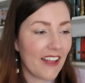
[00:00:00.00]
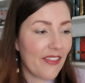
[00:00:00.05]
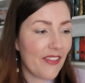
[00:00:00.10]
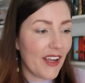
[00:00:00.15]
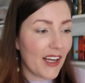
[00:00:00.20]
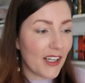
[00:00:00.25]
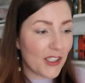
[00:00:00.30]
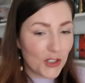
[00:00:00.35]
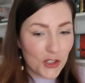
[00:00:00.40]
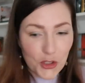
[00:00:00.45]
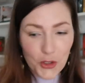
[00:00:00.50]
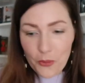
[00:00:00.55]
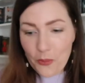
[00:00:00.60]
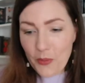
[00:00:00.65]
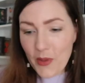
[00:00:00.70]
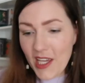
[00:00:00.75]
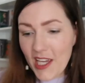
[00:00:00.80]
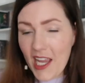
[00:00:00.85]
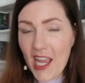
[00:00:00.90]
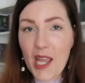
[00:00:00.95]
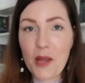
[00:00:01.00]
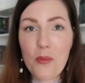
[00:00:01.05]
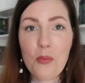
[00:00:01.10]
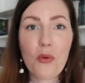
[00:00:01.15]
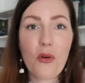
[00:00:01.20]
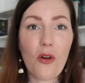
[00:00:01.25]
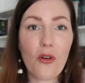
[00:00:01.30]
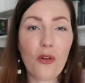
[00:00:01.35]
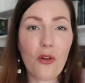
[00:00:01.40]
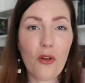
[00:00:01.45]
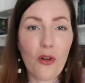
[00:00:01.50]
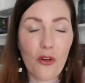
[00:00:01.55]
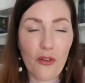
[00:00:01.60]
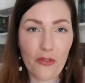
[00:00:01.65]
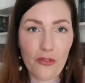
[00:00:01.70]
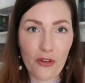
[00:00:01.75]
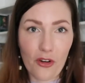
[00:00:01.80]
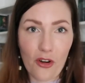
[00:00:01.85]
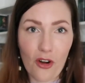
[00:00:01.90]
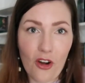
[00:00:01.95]
There should be a protocol
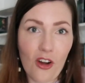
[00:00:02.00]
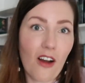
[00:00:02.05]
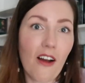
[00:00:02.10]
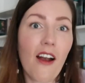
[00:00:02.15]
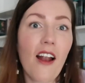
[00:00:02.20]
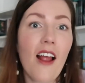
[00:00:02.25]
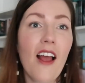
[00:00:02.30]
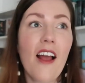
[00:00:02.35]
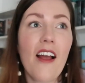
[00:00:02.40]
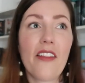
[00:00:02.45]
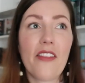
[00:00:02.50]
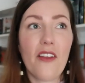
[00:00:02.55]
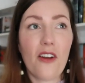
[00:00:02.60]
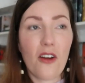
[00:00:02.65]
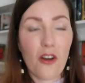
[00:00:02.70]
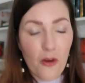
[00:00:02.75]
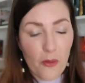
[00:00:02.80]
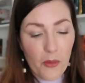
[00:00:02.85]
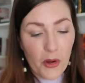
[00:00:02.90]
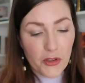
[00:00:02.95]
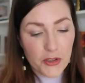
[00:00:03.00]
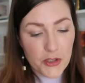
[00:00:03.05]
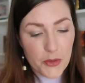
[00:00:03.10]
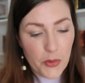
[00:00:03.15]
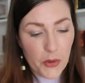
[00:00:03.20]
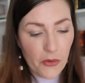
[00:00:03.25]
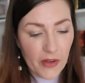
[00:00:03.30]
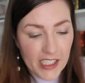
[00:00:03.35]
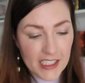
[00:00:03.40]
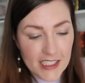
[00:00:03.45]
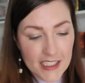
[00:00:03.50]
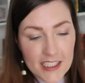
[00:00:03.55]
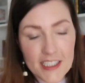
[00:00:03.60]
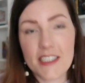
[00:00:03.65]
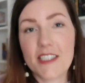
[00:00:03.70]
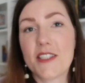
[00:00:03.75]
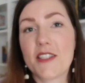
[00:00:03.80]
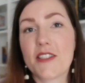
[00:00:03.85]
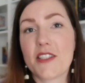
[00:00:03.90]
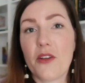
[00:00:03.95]
for her. There are multiple
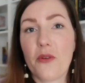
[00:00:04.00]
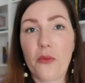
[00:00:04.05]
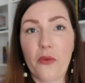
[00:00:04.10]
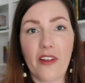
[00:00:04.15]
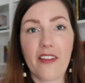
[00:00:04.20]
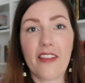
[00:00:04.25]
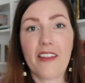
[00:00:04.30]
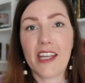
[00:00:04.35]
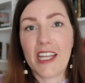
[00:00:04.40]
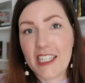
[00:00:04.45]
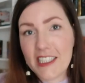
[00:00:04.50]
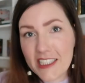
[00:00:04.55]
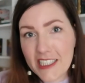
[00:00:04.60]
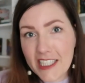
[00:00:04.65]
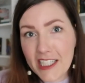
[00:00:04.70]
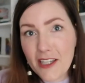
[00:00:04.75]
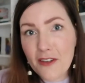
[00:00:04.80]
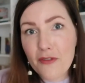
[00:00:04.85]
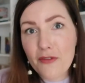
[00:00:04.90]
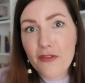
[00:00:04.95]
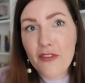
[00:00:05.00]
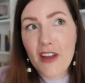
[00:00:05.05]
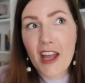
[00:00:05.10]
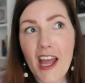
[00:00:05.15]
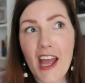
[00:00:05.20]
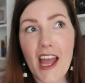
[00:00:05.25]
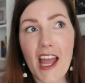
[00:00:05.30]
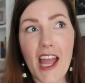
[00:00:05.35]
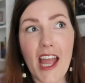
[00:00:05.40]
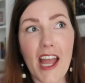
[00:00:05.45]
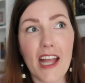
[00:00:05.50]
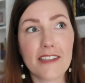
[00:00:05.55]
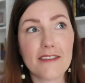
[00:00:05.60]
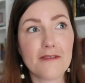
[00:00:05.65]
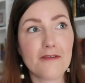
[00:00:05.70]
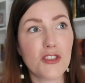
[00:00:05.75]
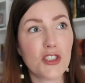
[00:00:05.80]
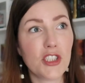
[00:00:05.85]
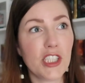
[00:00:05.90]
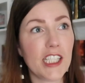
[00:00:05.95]
incidents with Aleef
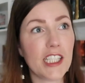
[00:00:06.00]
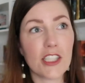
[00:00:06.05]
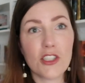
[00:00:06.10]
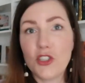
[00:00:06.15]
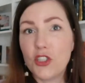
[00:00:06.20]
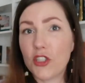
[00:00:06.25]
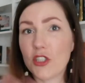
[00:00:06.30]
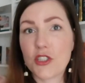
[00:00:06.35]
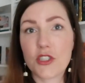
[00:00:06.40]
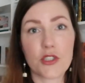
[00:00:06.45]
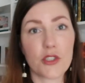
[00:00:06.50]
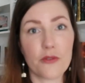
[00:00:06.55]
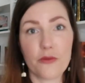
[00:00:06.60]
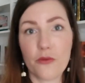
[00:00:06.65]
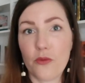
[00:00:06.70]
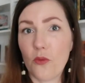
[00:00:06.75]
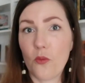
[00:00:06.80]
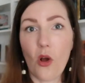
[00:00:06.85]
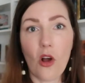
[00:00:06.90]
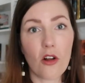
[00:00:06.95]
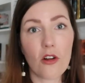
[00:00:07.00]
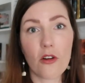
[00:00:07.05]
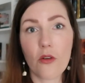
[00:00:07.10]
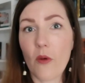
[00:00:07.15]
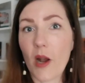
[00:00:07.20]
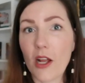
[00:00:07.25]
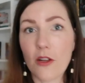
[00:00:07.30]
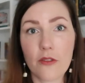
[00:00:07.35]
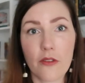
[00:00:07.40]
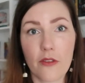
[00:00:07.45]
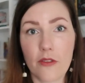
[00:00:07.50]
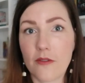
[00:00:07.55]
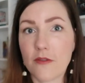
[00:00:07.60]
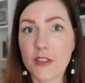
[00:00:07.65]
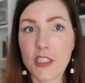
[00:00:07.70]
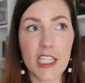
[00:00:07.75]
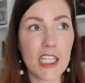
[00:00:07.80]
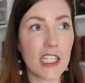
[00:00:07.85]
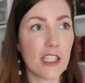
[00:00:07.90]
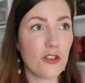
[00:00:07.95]
and she can just walk around.
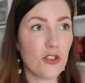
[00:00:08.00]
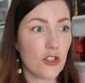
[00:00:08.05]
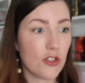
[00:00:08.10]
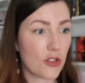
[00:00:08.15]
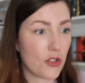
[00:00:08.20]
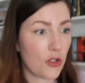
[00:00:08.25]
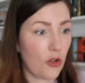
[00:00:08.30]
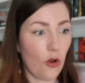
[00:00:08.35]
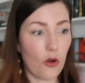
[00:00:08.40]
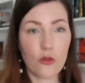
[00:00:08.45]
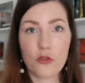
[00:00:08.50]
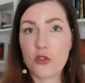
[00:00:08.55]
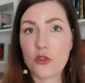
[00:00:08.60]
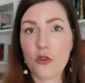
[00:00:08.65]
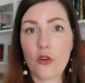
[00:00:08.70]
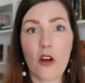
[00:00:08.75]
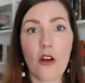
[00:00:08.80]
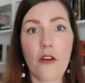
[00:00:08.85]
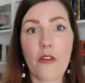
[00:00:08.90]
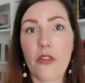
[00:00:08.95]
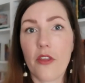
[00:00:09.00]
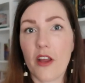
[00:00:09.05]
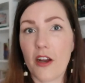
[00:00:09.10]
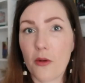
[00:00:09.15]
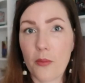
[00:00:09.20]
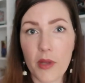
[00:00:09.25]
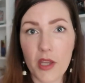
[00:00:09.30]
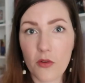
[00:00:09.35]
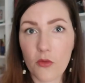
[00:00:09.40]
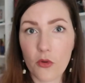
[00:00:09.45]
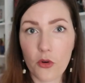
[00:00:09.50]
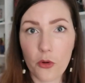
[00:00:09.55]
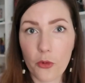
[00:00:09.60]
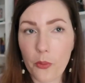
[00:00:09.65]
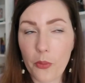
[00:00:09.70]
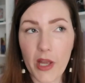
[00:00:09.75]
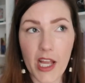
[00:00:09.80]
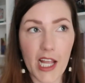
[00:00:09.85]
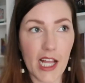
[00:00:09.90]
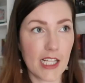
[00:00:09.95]
She can just go to her therapy
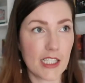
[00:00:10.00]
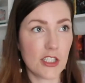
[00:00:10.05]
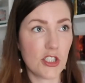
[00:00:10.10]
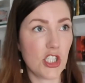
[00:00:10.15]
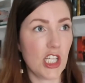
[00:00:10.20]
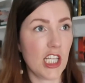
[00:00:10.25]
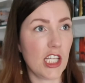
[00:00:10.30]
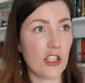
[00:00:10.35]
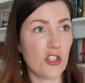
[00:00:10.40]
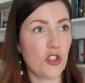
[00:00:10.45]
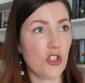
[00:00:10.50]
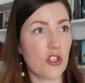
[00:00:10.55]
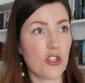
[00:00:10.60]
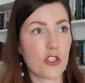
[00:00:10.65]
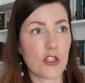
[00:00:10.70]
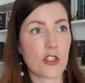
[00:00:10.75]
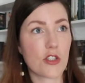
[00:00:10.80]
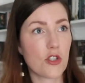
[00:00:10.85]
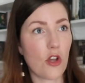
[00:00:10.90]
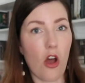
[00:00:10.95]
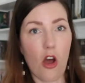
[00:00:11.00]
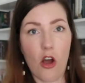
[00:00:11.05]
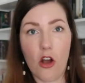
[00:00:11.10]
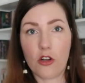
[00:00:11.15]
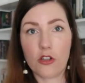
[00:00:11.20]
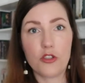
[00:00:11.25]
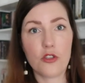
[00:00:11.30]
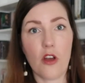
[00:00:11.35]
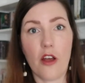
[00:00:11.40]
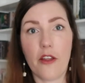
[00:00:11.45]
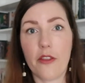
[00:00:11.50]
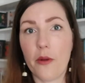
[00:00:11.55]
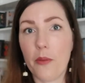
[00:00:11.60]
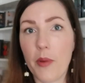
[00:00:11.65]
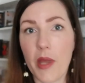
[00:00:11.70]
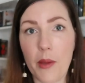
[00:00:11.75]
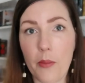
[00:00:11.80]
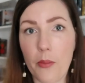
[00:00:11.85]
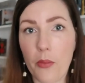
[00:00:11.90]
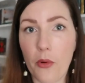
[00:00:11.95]
group and she can just talk to other
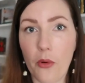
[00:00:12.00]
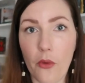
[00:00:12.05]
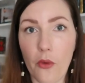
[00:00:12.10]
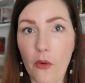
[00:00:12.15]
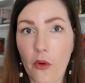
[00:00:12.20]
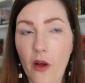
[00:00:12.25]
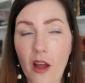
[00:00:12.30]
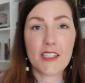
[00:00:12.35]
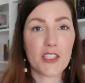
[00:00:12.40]
people.